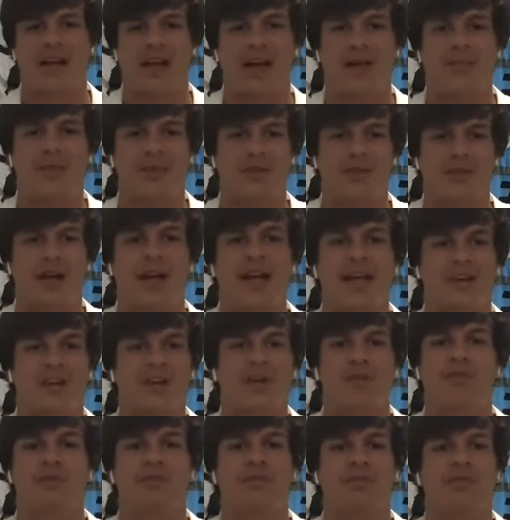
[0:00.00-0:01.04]
lie, I get
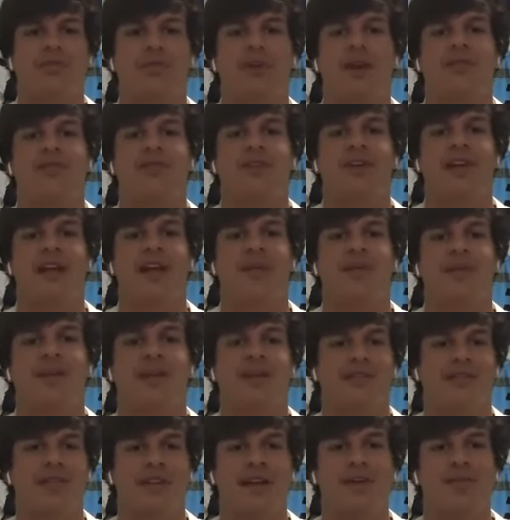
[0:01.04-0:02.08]
nervous before every game, and
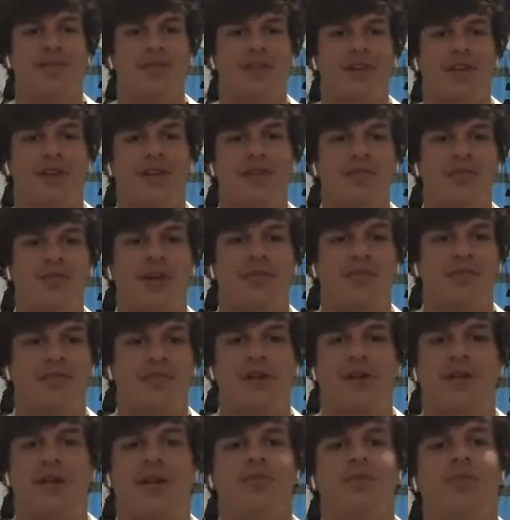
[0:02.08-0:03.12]
that's every new level
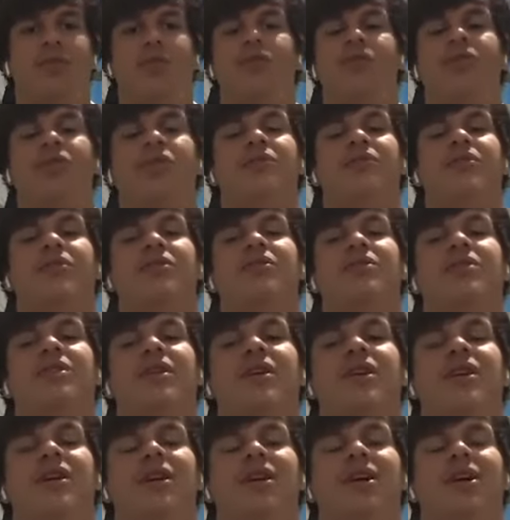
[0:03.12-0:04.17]
I'll get more nervous.
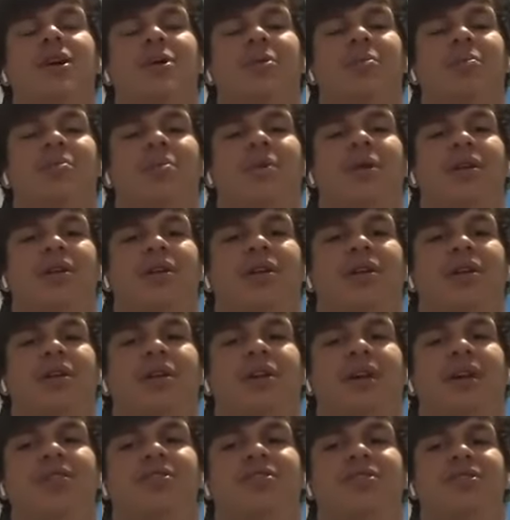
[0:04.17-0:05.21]
But
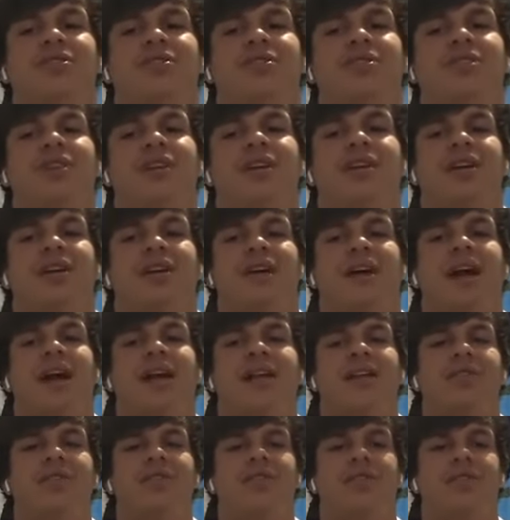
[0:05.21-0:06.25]
it's just
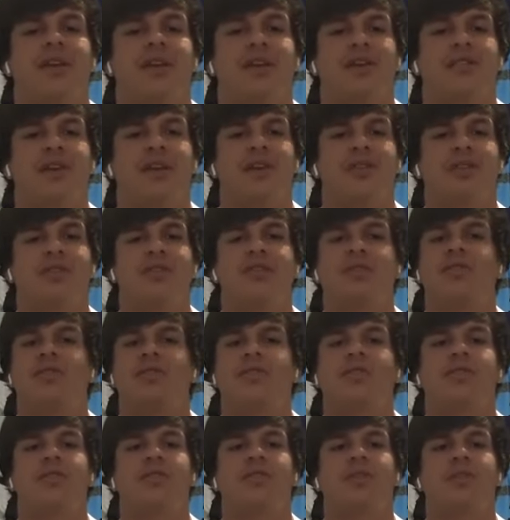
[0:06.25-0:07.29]
things I used to
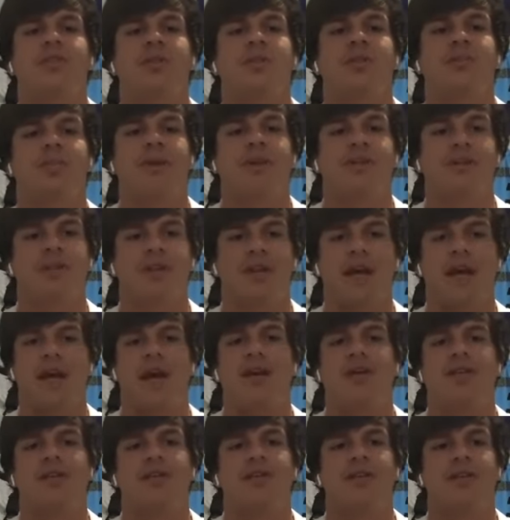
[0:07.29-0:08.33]
do compared to
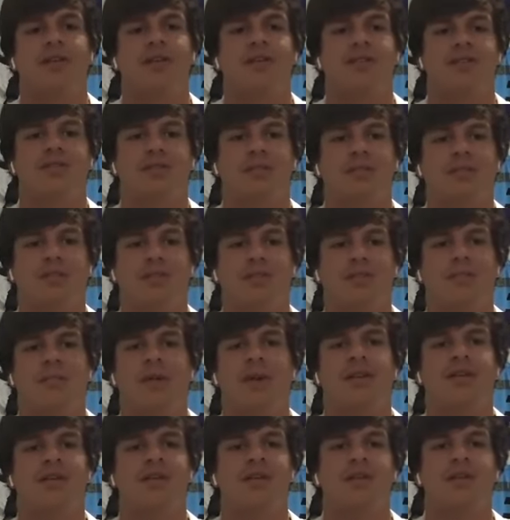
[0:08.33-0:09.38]
now. It's
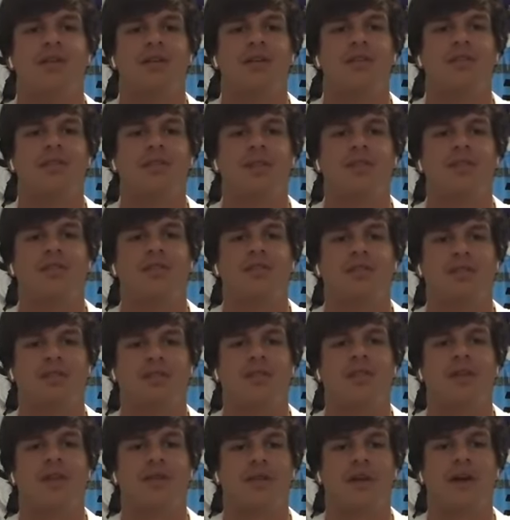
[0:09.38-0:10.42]
mentally toughness
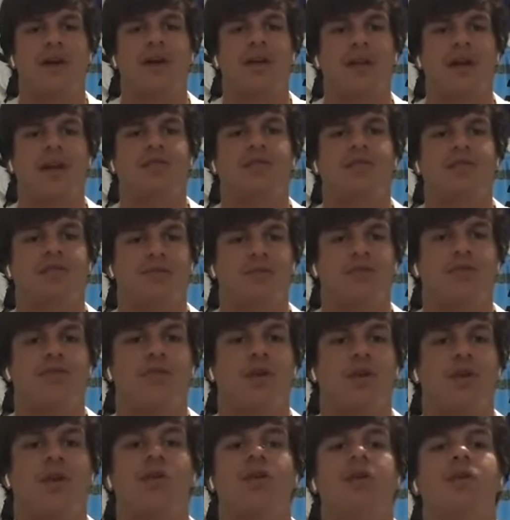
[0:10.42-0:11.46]
I've gotten a lot
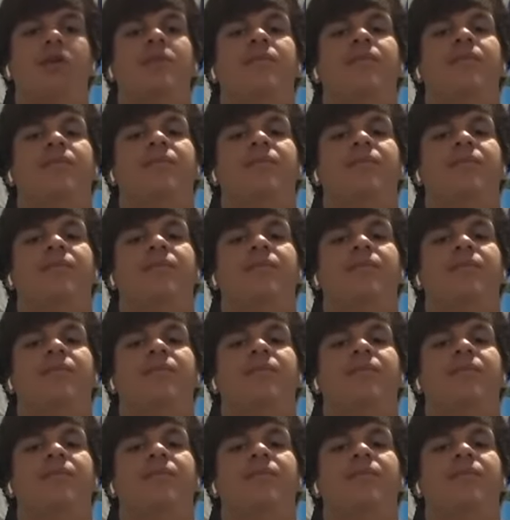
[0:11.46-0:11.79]
stronger,